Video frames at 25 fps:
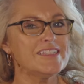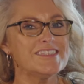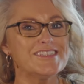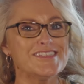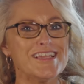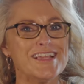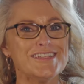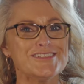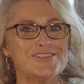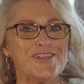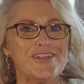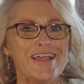
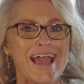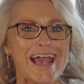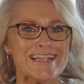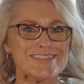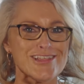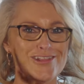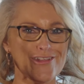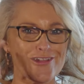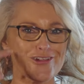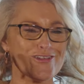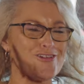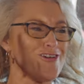it sort of
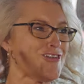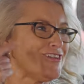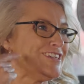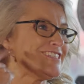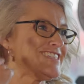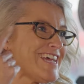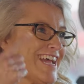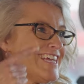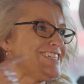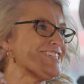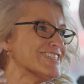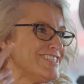has a lot of
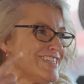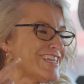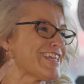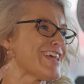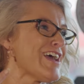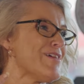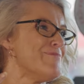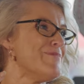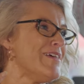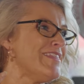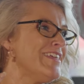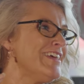connotations that
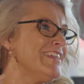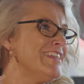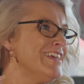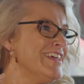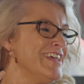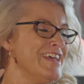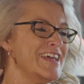come with it.